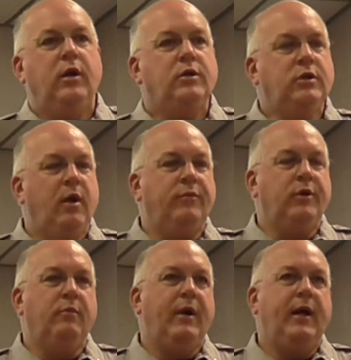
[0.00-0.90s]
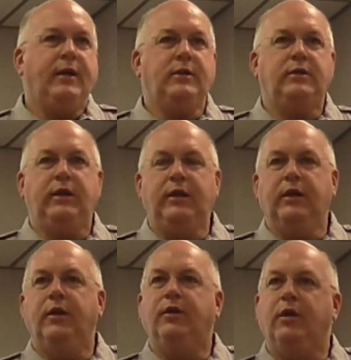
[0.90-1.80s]
something about each
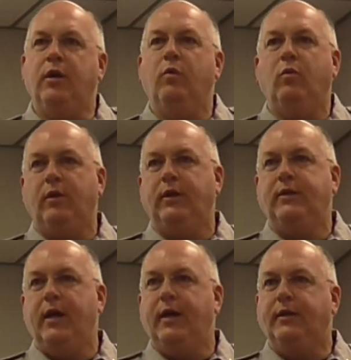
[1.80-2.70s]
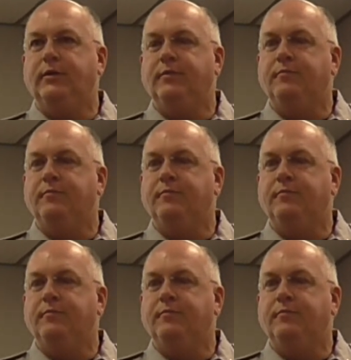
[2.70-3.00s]
kid, to know what it takes.